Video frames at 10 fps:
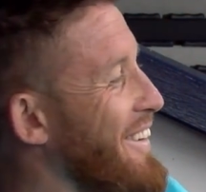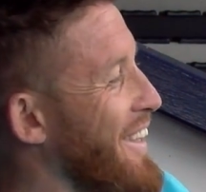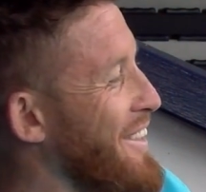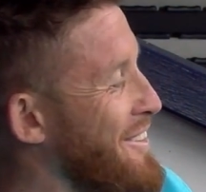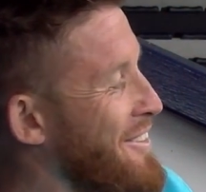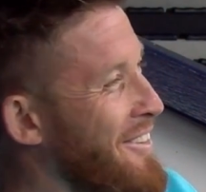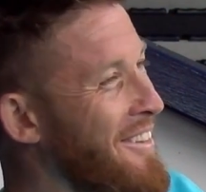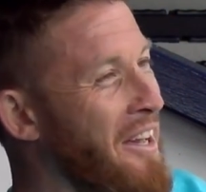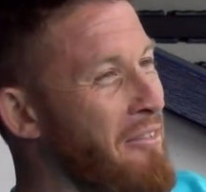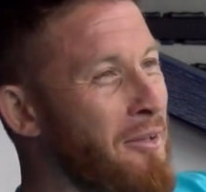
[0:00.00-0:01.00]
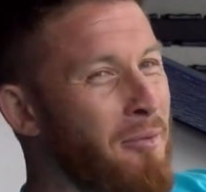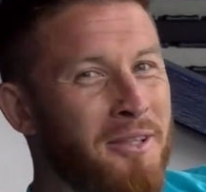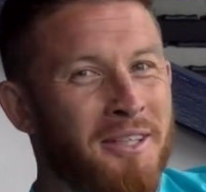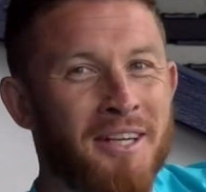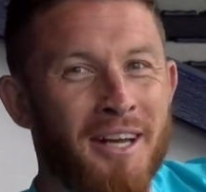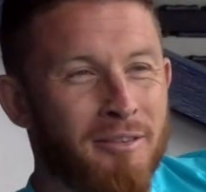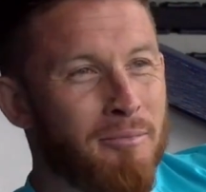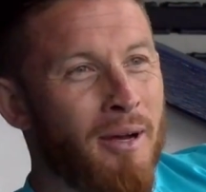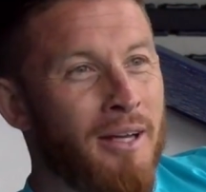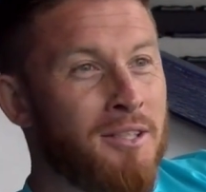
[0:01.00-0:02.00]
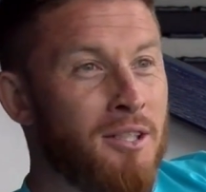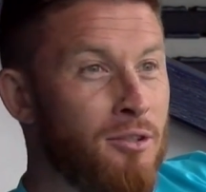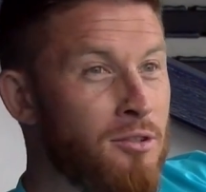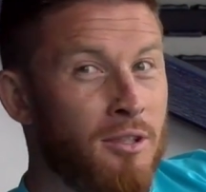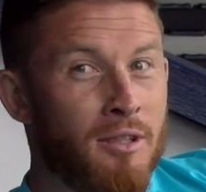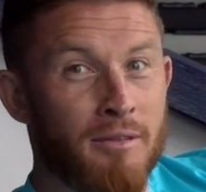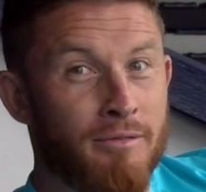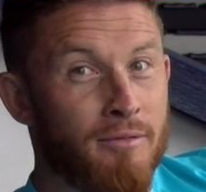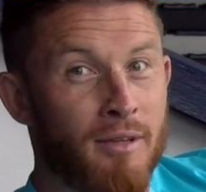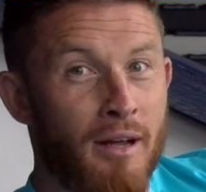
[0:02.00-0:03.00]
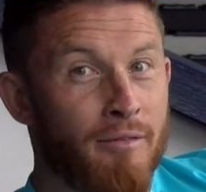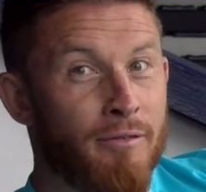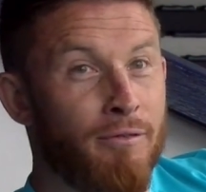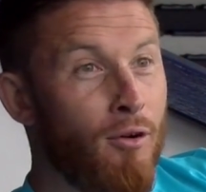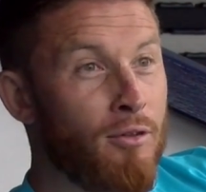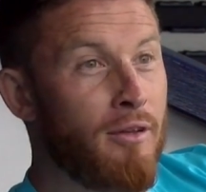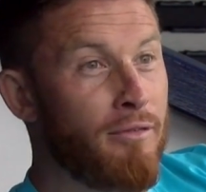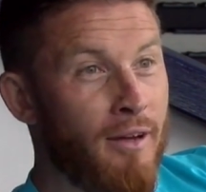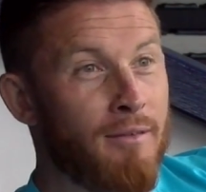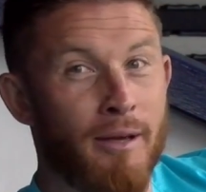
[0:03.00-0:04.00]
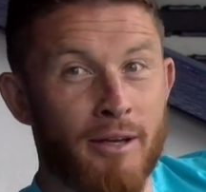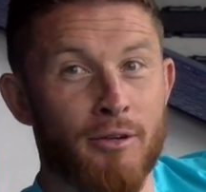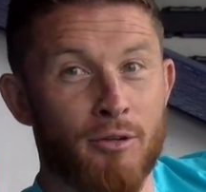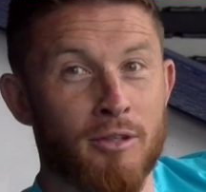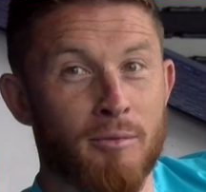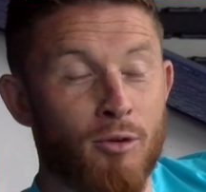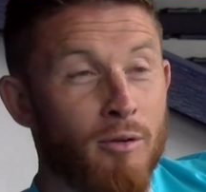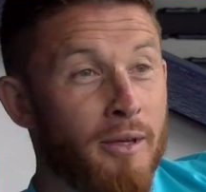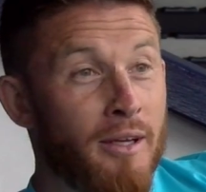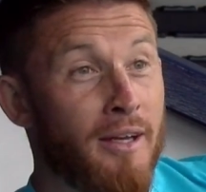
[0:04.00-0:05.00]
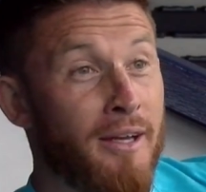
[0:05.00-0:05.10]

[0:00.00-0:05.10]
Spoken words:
Escort, everybody driving by. He used to drive at 45 mile an hour on the motorway.